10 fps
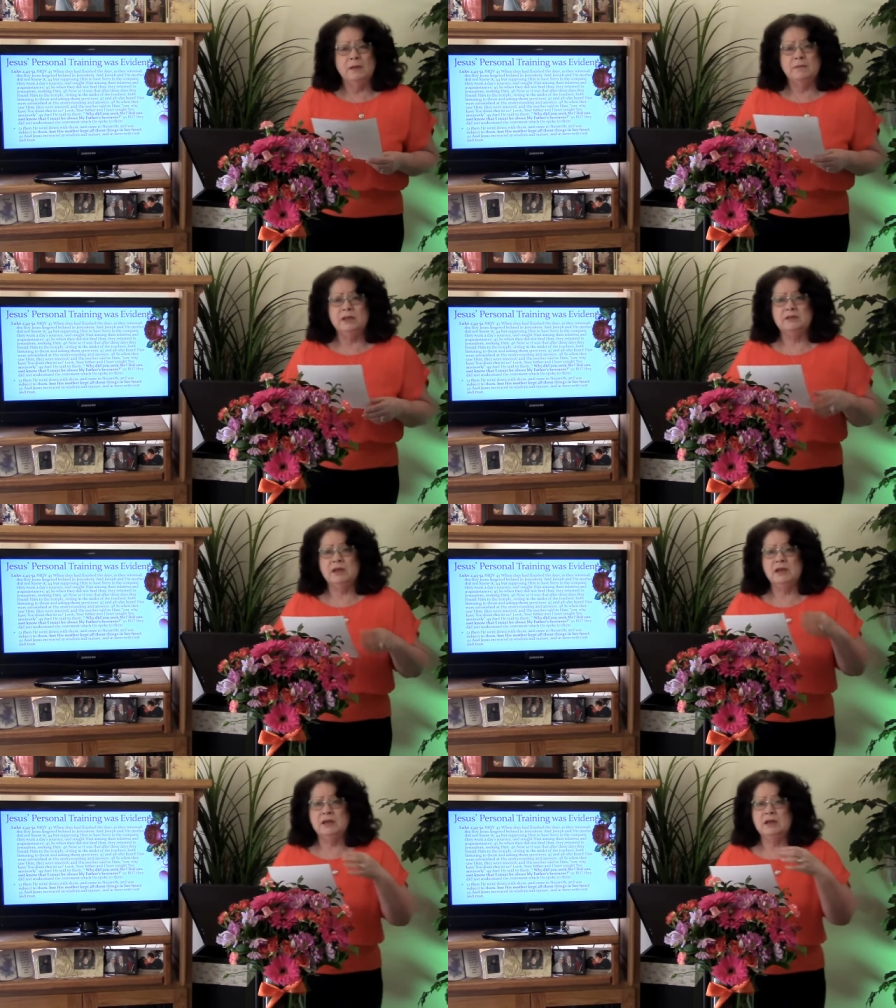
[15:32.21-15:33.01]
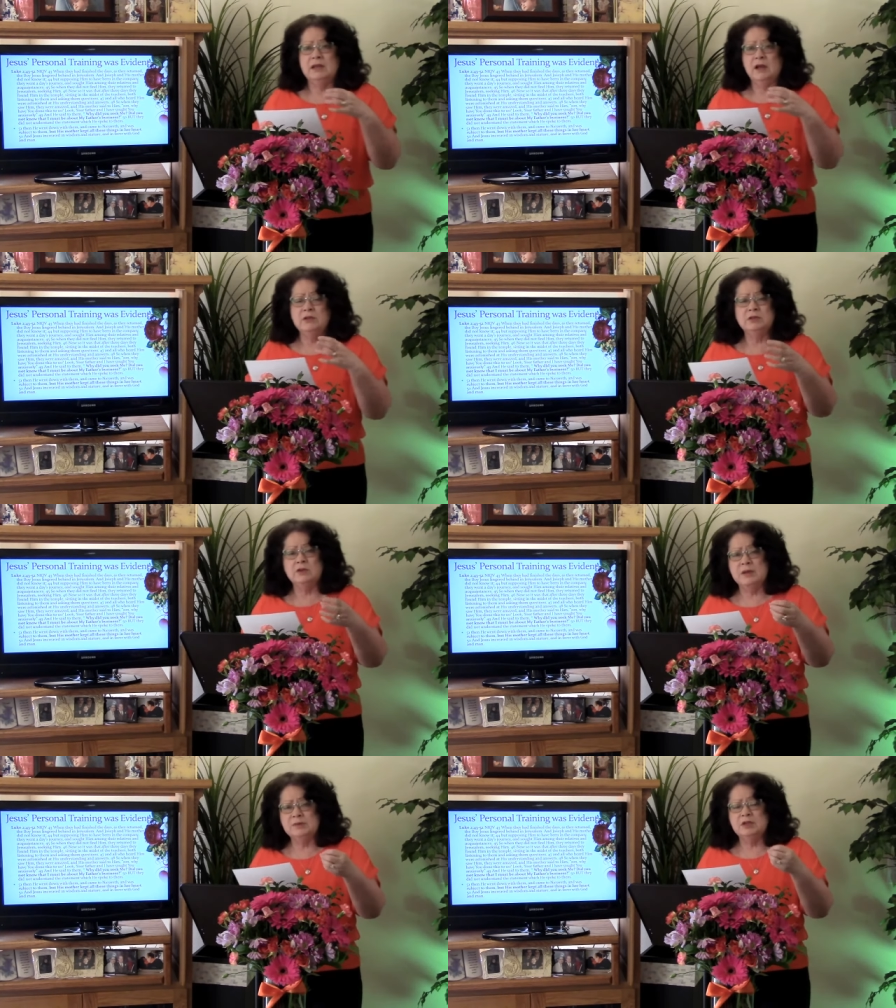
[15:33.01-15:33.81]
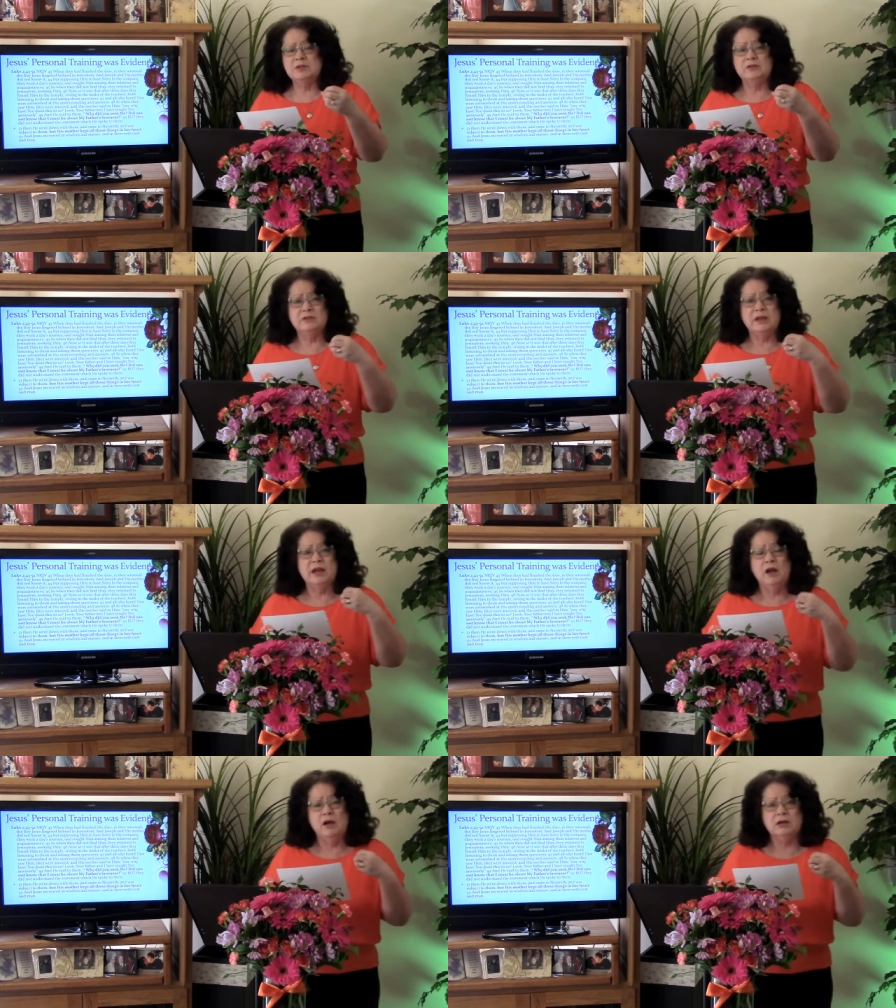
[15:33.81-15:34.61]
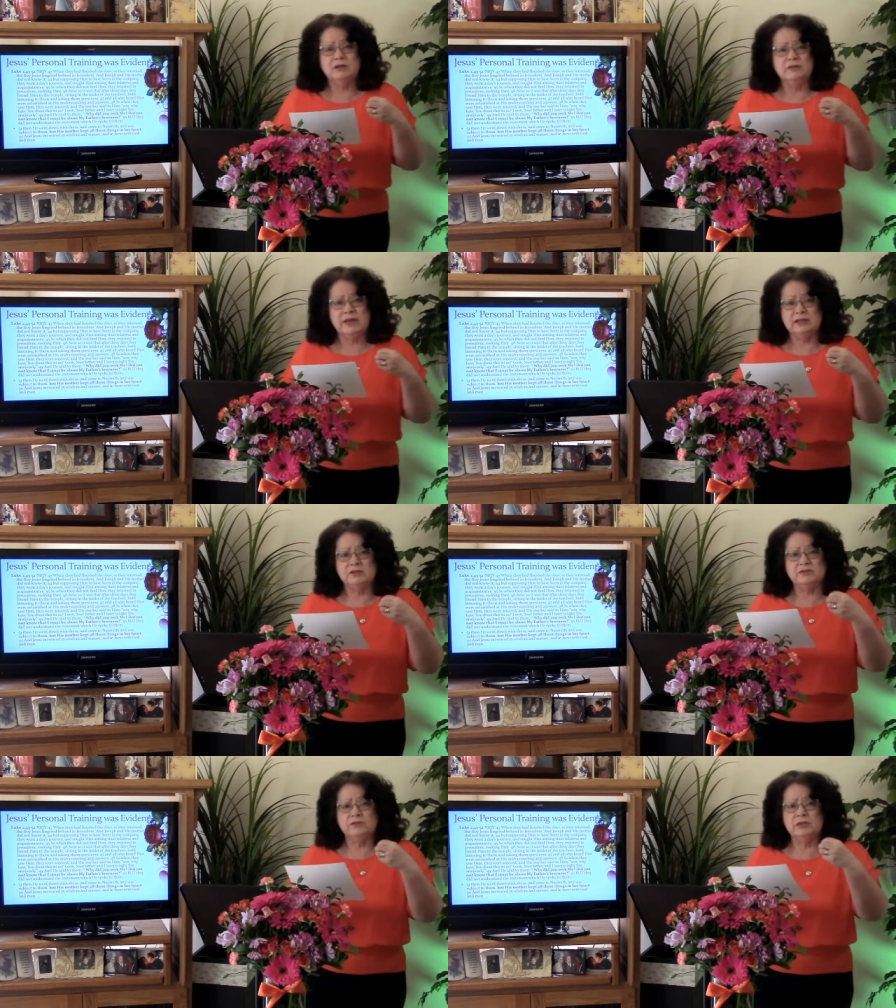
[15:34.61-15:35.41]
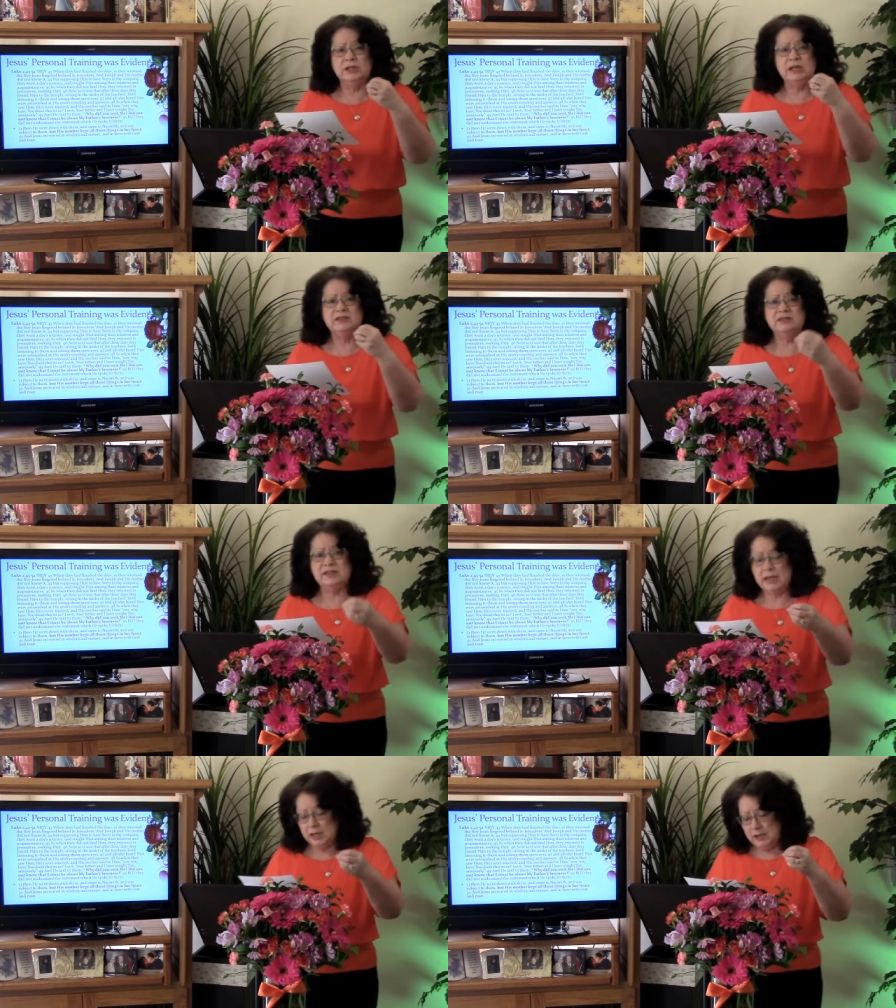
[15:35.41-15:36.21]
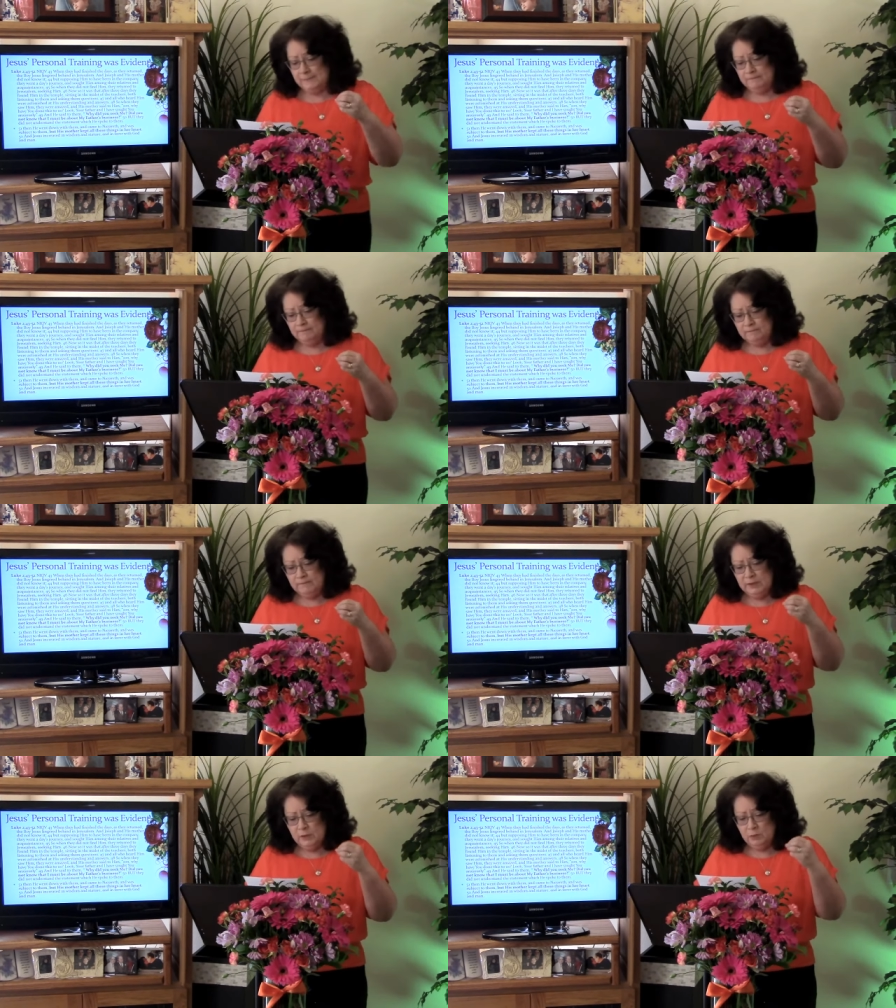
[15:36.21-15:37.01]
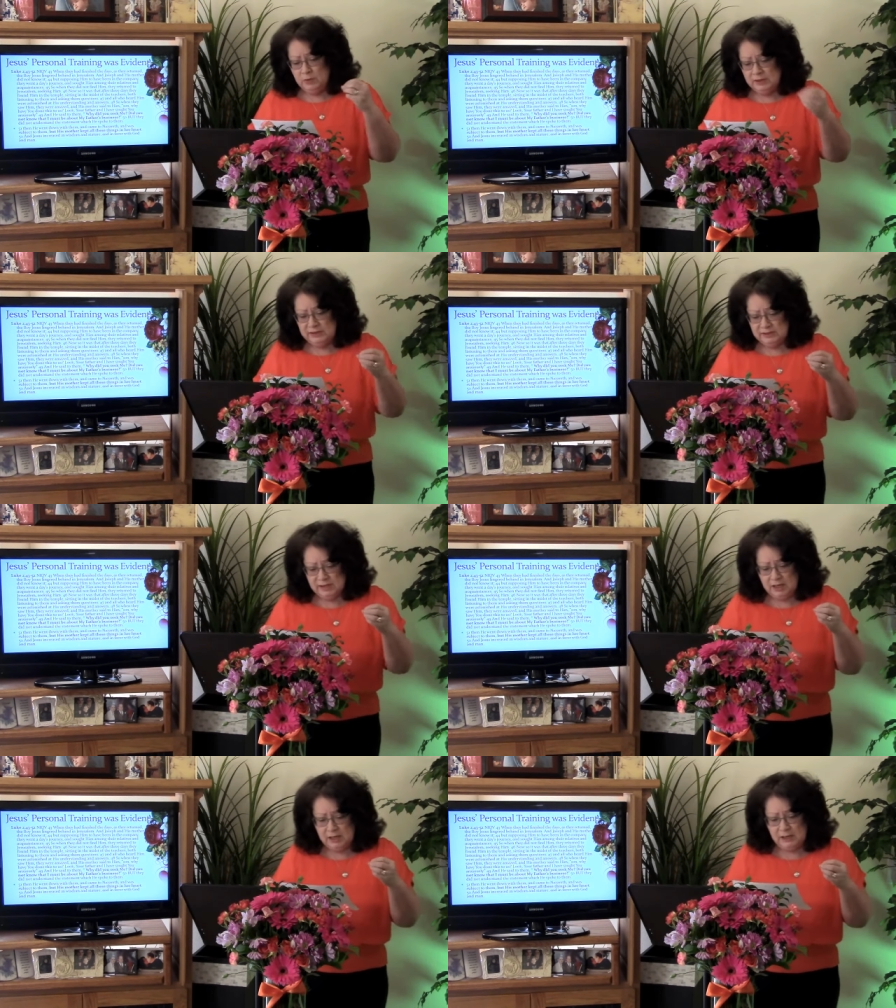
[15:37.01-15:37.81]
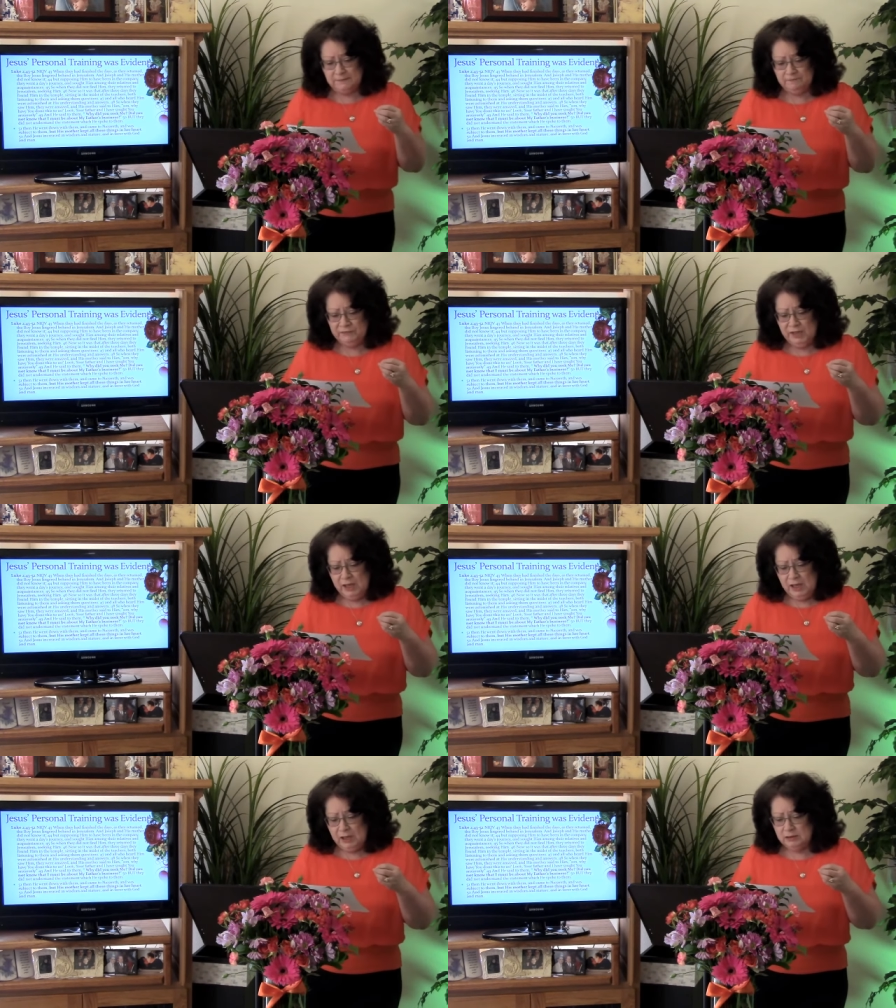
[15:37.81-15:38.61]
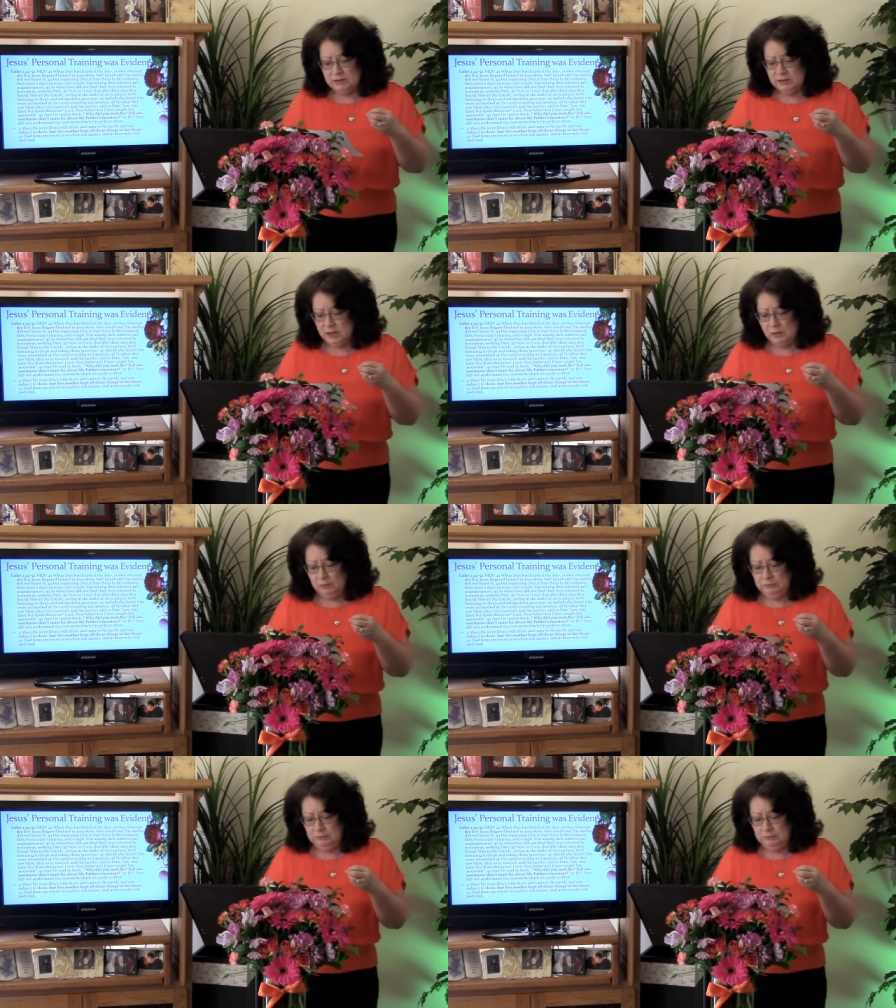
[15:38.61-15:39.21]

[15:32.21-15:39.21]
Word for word: But the, it also comes to the heart that's really seeking, really seeking. And so,